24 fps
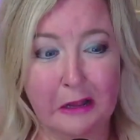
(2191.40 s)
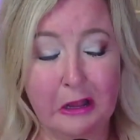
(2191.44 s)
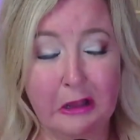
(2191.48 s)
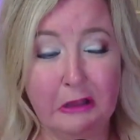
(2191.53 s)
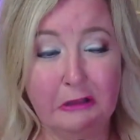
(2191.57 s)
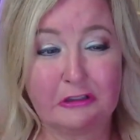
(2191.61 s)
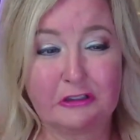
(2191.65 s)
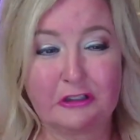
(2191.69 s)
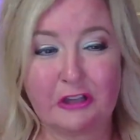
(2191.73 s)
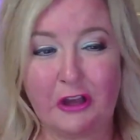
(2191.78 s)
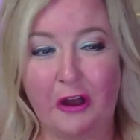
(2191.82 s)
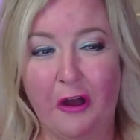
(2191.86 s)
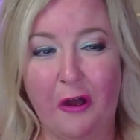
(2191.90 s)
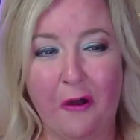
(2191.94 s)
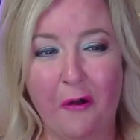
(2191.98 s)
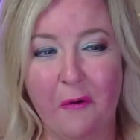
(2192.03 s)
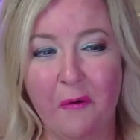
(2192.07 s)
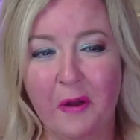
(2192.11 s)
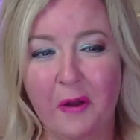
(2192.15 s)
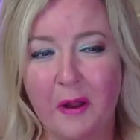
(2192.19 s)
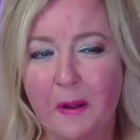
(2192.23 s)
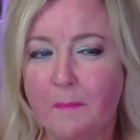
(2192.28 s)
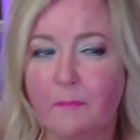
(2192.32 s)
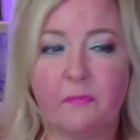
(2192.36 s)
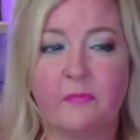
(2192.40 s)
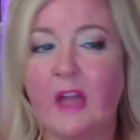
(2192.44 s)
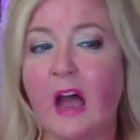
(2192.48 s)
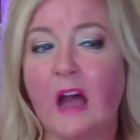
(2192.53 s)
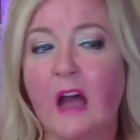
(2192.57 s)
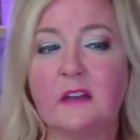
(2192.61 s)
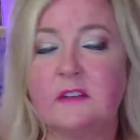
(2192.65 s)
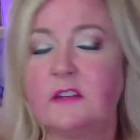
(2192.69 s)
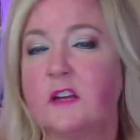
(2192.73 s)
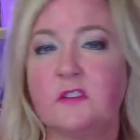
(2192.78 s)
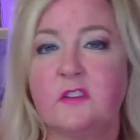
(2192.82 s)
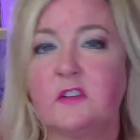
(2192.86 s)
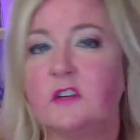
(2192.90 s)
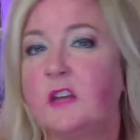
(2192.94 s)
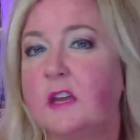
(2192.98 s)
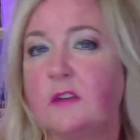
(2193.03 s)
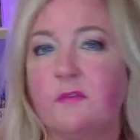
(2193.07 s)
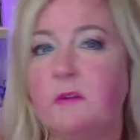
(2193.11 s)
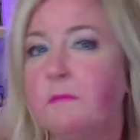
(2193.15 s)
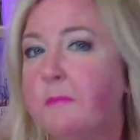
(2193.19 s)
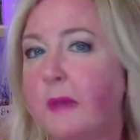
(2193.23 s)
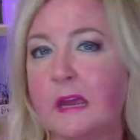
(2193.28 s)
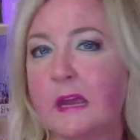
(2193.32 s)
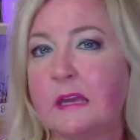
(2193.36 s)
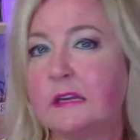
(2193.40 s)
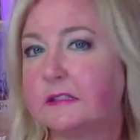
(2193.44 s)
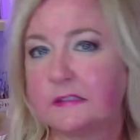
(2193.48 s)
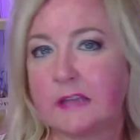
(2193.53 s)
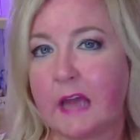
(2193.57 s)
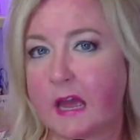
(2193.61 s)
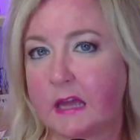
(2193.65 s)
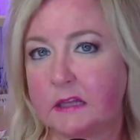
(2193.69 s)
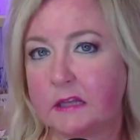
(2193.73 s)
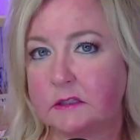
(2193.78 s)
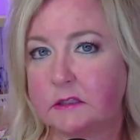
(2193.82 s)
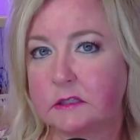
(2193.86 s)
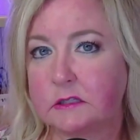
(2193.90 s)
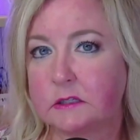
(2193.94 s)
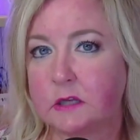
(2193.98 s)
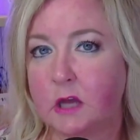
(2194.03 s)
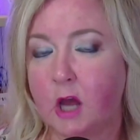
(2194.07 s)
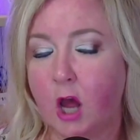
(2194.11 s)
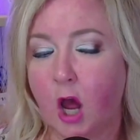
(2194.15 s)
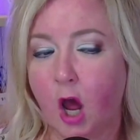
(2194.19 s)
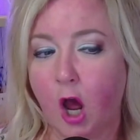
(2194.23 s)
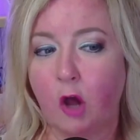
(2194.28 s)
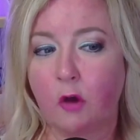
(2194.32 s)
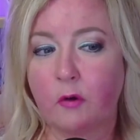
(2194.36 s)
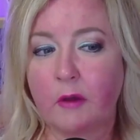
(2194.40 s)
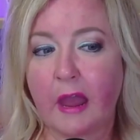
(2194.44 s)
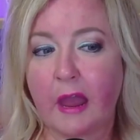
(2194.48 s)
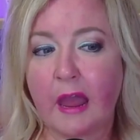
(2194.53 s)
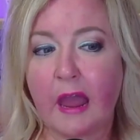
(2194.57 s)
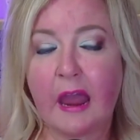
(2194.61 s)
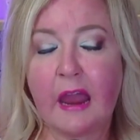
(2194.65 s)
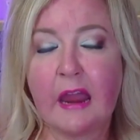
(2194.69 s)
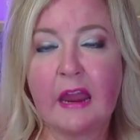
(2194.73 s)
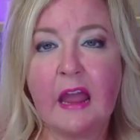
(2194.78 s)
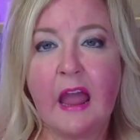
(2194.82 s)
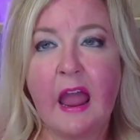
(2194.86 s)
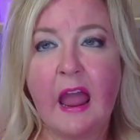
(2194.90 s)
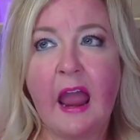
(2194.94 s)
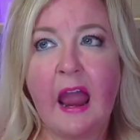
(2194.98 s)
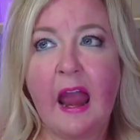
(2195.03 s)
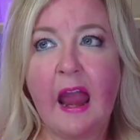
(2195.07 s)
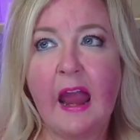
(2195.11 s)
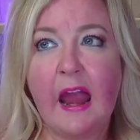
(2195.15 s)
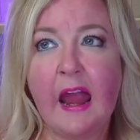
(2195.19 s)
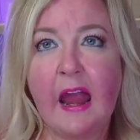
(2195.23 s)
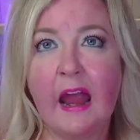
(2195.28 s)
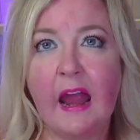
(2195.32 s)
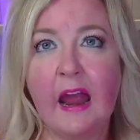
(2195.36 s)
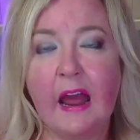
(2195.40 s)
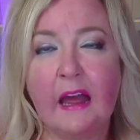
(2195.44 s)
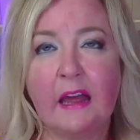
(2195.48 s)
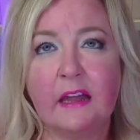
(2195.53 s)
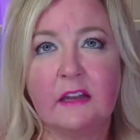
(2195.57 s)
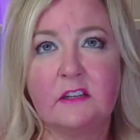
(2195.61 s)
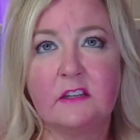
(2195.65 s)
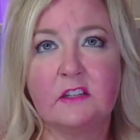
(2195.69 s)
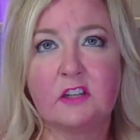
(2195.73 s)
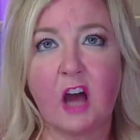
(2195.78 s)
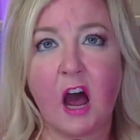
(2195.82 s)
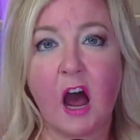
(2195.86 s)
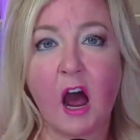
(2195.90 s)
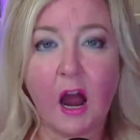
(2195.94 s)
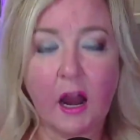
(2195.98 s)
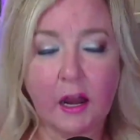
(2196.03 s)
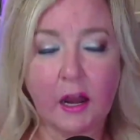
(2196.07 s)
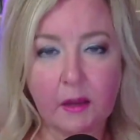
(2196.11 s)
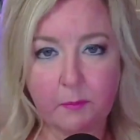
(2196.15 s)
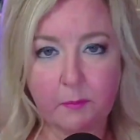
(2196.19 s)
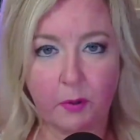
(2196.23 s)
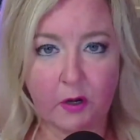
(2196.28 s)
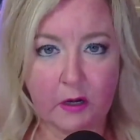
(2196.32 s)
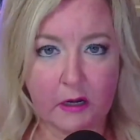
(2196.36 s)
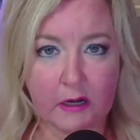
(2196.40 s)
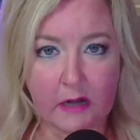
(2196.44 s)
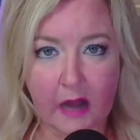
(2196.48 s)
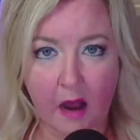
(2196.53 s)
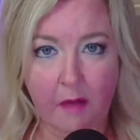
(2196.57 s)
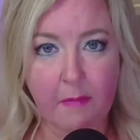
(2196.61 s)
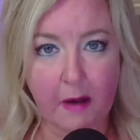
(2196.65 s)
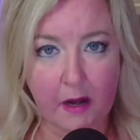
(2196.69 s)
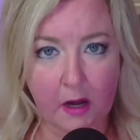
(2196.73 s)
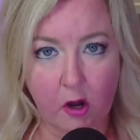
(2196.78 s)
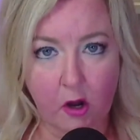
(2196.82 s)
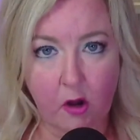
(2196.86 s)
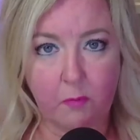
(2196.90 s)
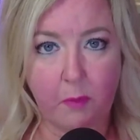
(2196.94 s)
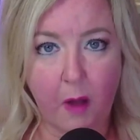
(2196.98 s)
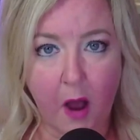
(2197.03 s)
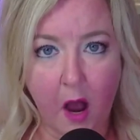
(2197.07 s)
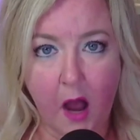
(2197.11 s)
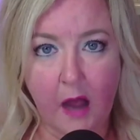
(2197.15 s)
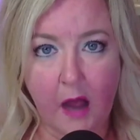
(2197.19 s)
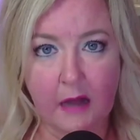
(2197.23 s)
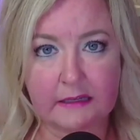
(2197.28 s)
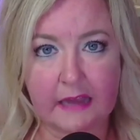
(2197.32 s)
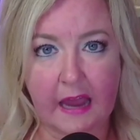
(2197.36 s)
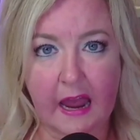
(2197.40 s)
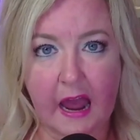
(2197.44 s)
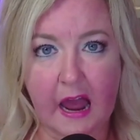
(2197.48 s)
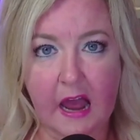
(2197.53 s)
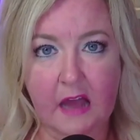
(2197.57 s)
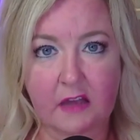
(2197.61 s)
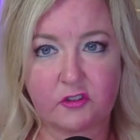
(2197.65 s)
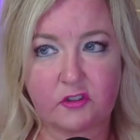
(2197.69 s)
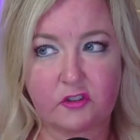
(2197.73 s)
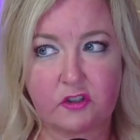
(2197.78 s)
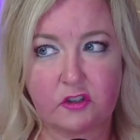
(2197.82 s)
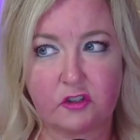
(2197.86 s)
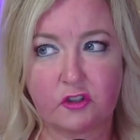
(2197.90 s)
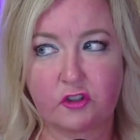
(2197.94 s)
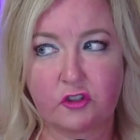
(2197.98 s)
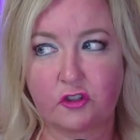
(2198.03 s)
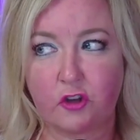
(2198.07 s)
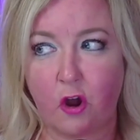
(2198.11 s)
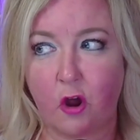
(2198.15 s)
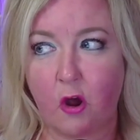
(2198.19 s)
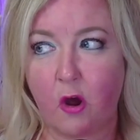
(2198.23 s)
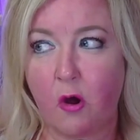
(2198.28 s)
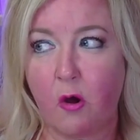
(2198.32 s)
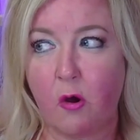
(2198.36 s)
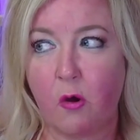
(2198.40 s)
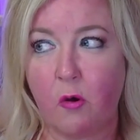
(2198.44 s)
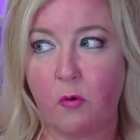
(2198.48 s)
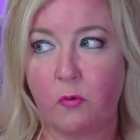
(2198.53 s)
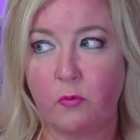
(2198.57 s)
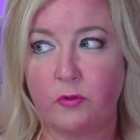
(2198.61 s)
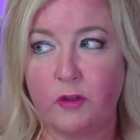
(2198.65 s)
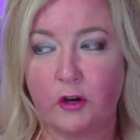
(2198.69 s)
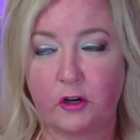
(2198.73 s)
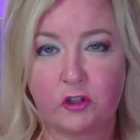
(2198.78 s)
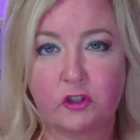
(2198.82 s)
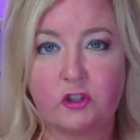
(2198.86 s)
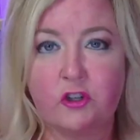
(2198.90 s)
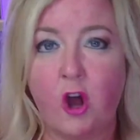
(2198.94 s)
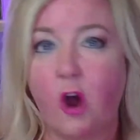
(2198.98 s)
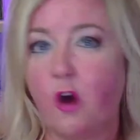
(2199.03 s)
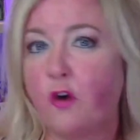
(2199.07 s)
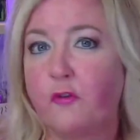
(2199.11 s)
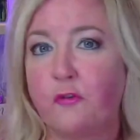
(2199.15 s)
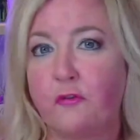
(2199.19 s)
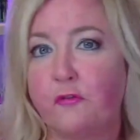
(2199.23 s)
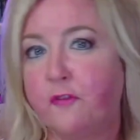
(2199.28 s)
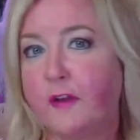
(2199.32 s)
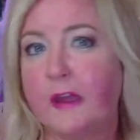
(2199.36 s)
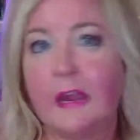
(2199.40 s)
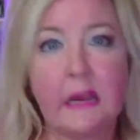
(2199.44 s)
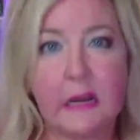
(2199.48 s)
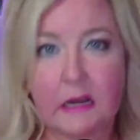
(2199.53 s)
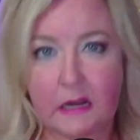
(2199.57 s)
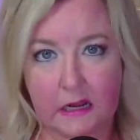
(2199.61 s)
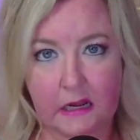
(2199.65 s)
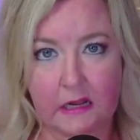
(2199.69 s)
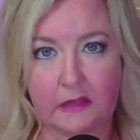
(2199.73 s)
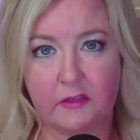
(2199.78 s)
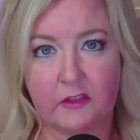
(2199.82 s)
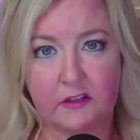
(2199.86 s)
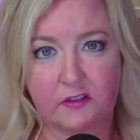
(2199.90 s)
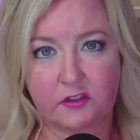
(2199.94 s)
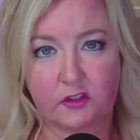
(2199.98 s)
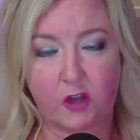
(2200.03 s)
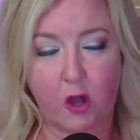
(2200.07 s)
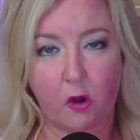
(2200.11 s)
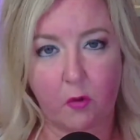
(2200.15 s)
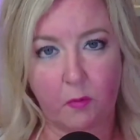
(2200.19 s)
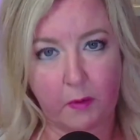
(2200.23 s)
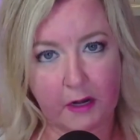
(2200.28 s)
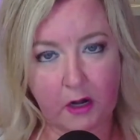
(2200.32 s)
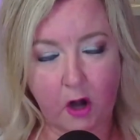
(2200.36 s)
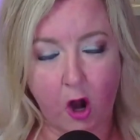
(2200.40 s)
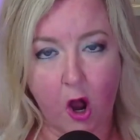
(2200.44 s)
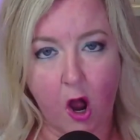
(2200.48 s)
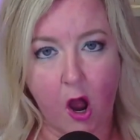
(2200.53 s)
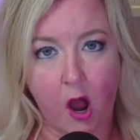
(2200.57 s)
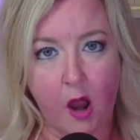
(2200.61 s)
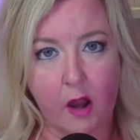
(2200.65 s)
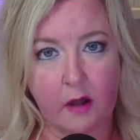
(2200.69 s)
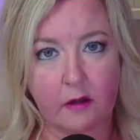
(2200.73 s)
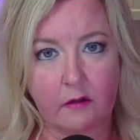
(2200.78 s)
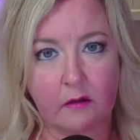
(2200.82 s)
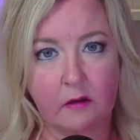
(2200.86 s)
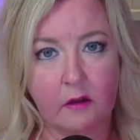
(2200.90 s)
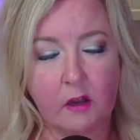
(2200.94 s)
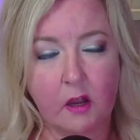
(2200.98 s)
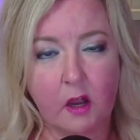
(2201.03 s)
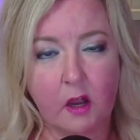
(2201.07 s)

So that doesn't even make sense. Okay. And I am putting out my own podcast. So there's no feeding that's going on.